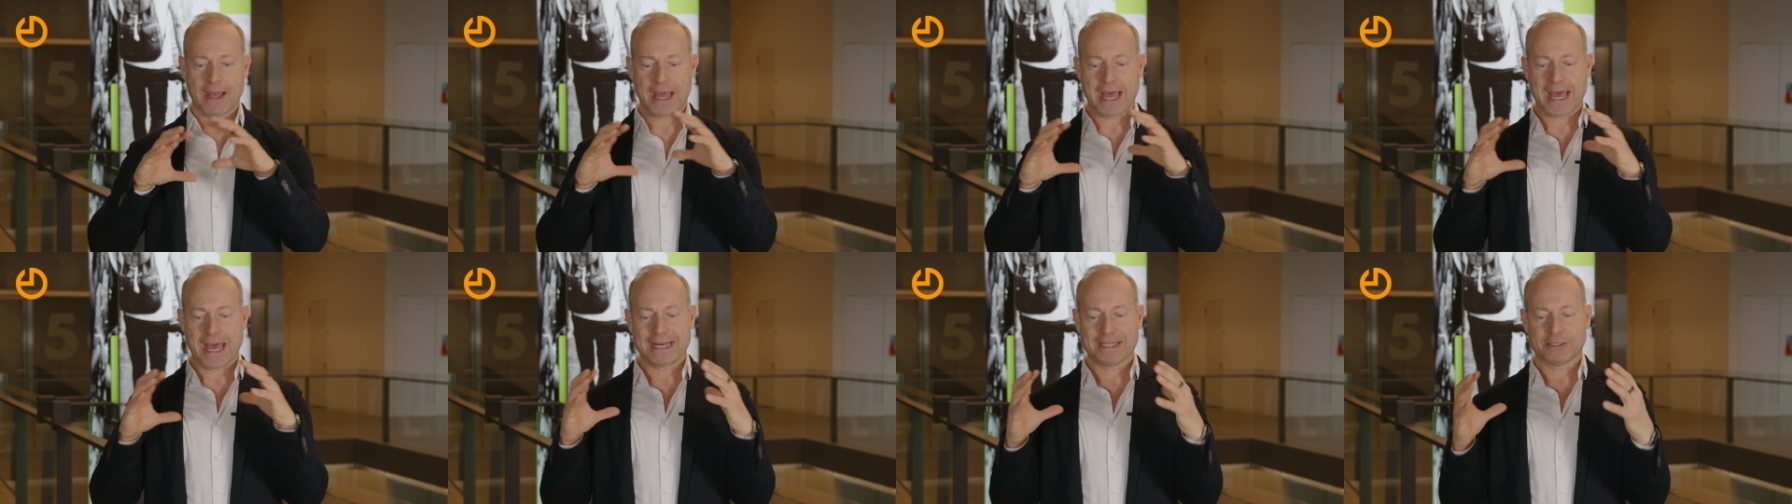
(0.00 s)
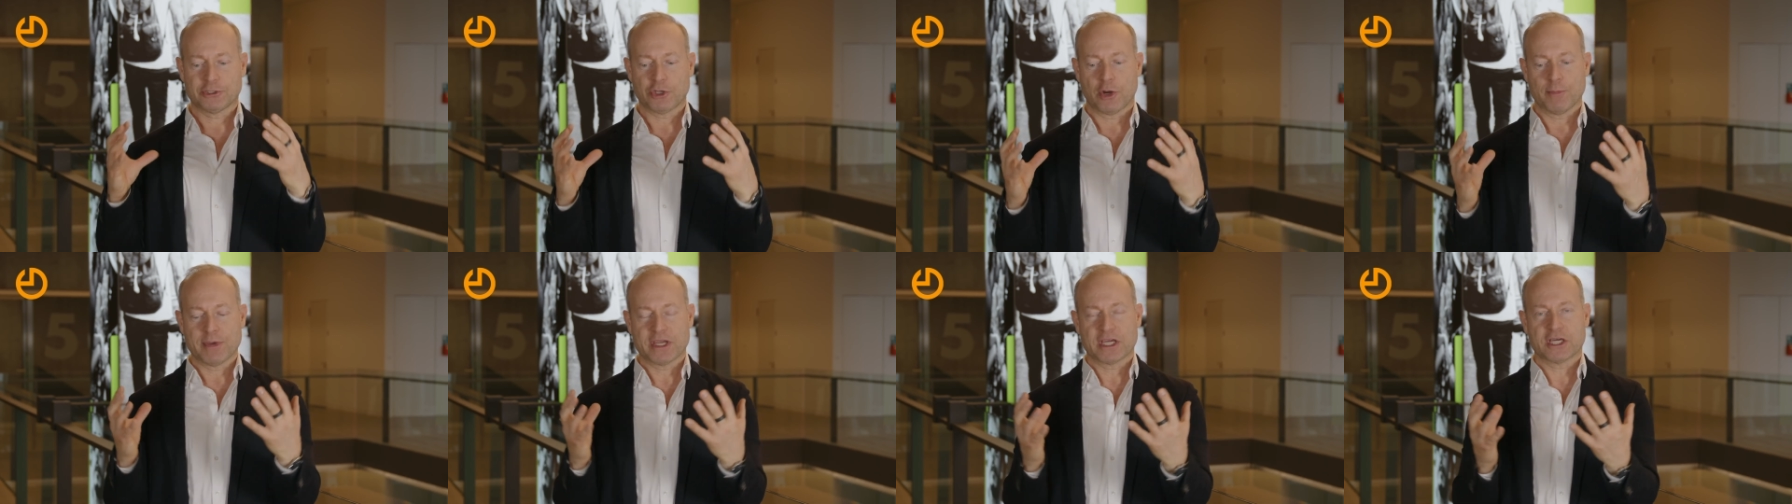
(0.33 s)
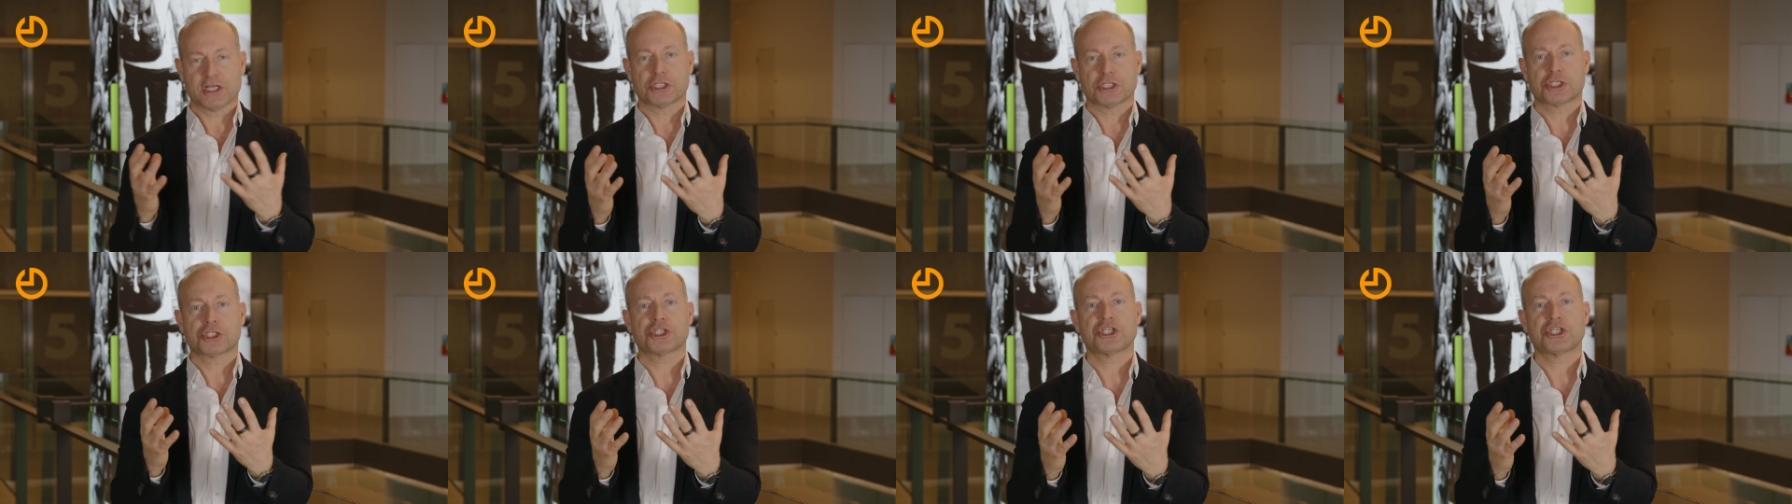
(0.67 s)

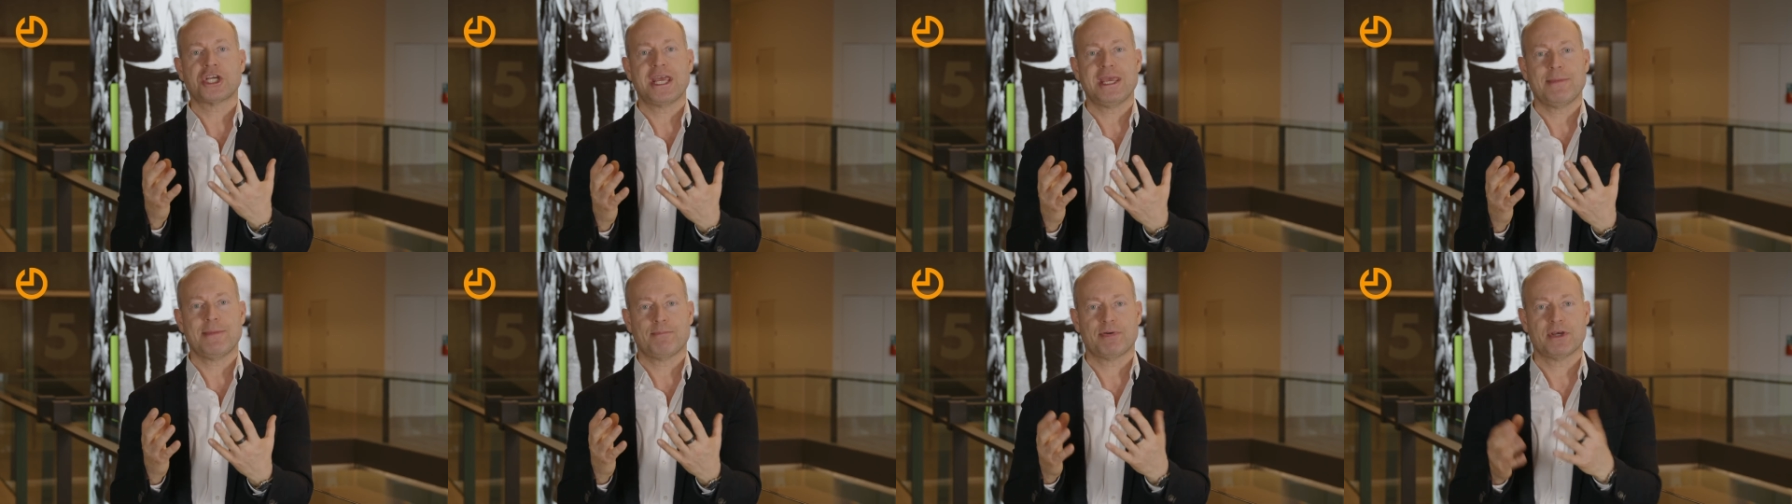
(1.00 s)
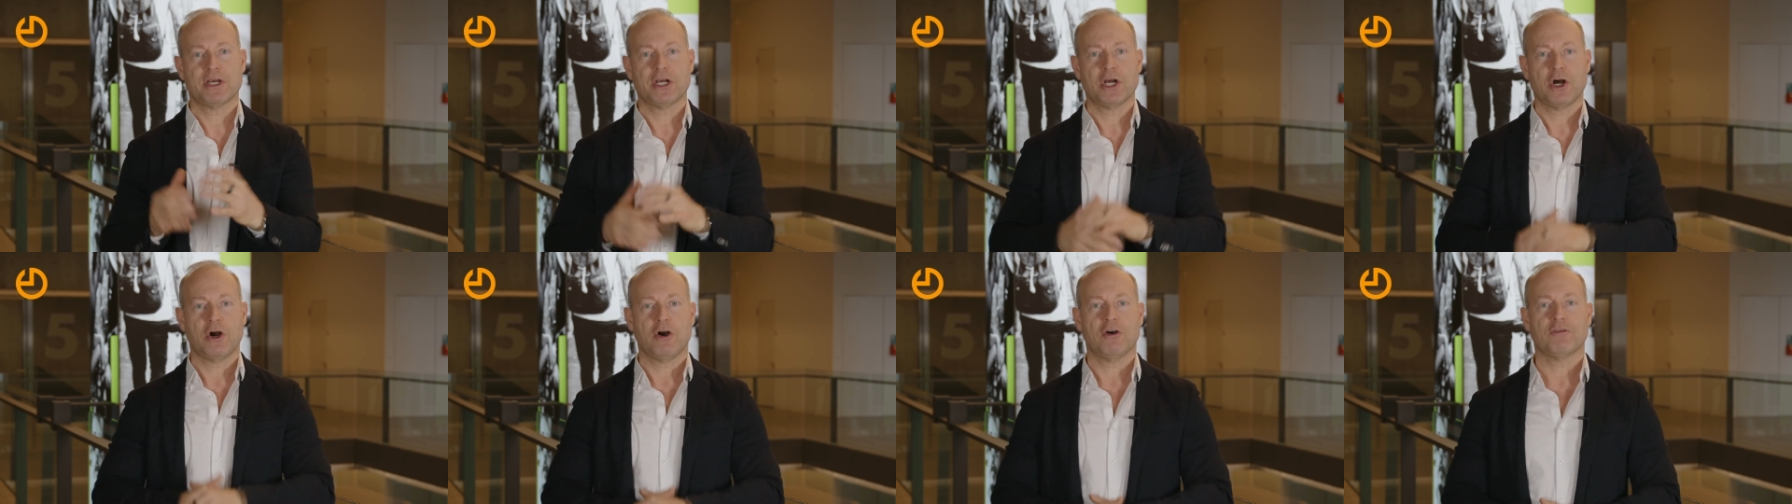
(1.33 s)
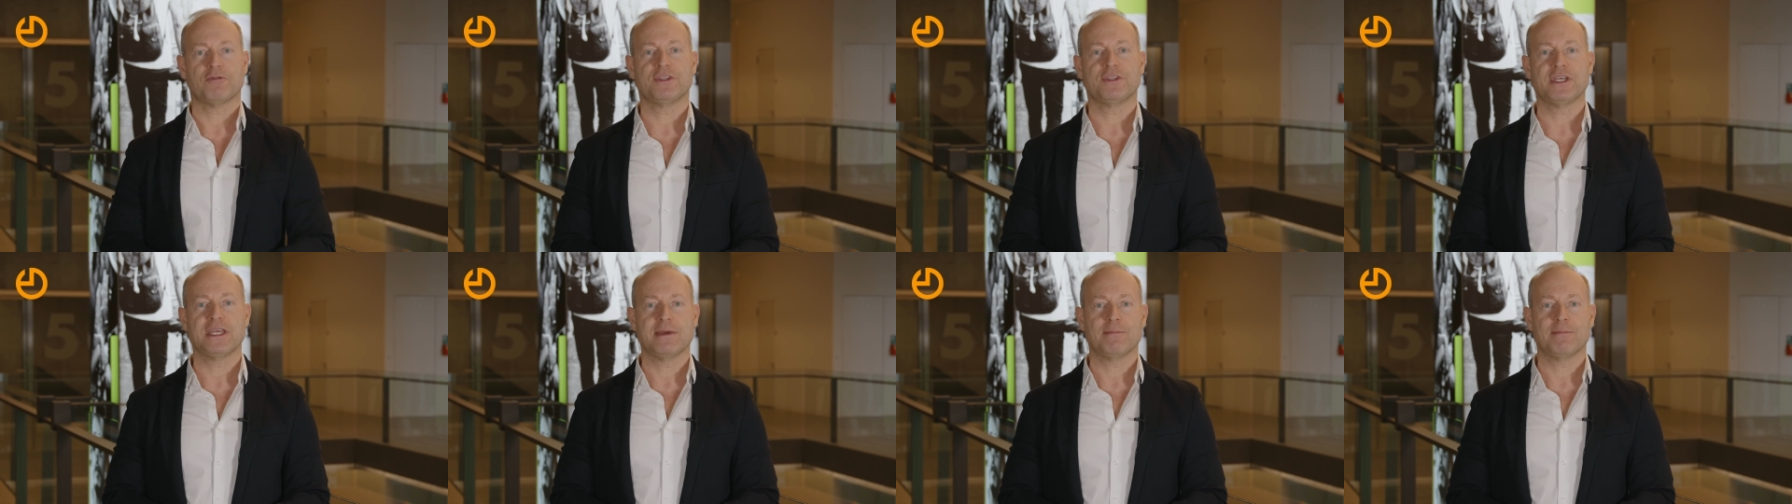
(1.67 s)
anatomical shape of
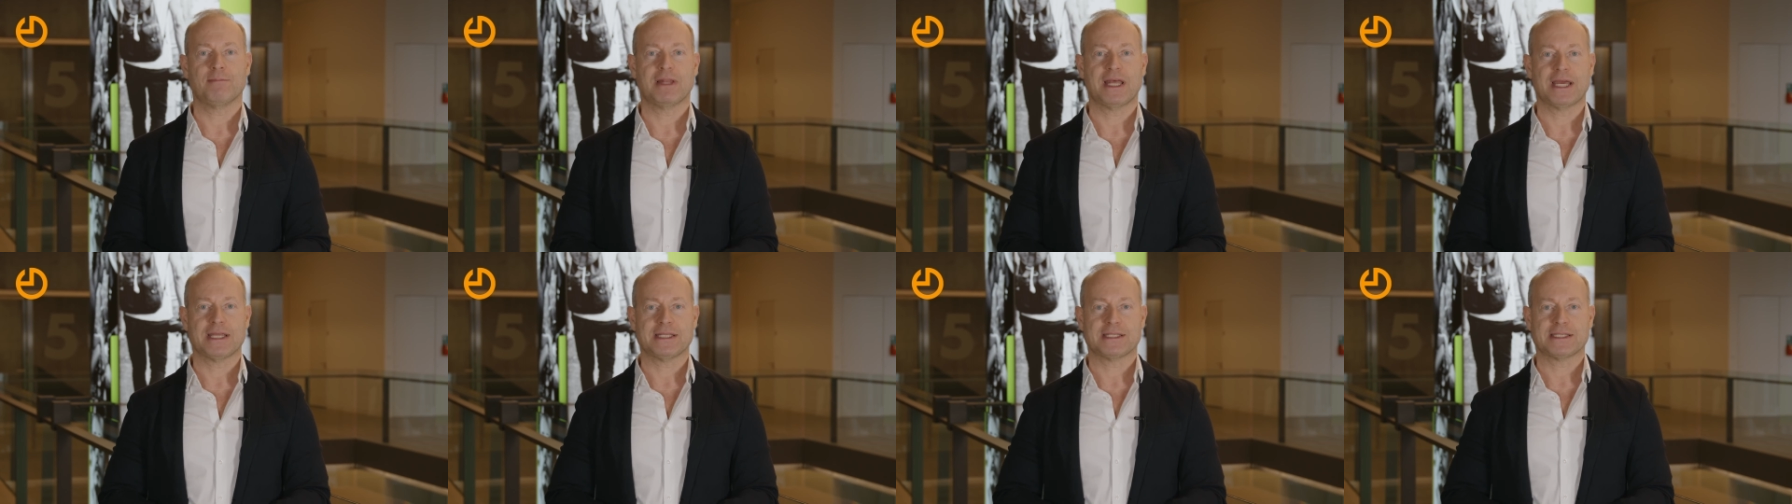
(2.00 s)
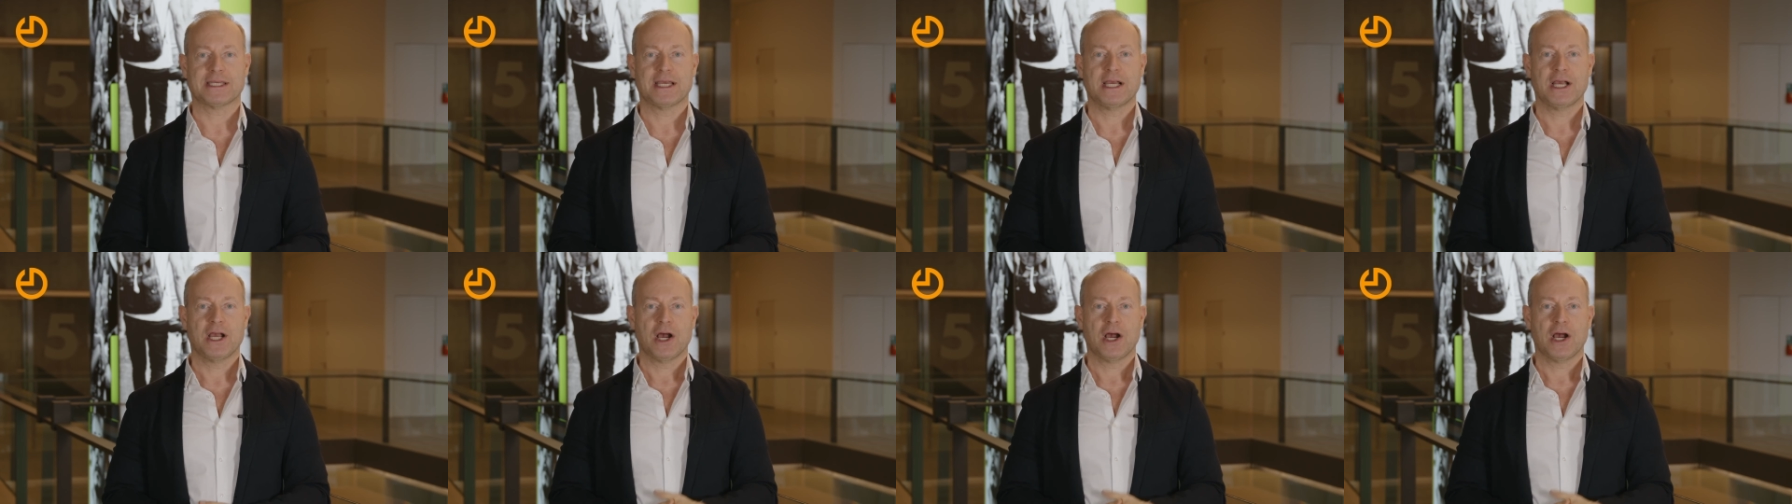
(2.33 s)
the implant.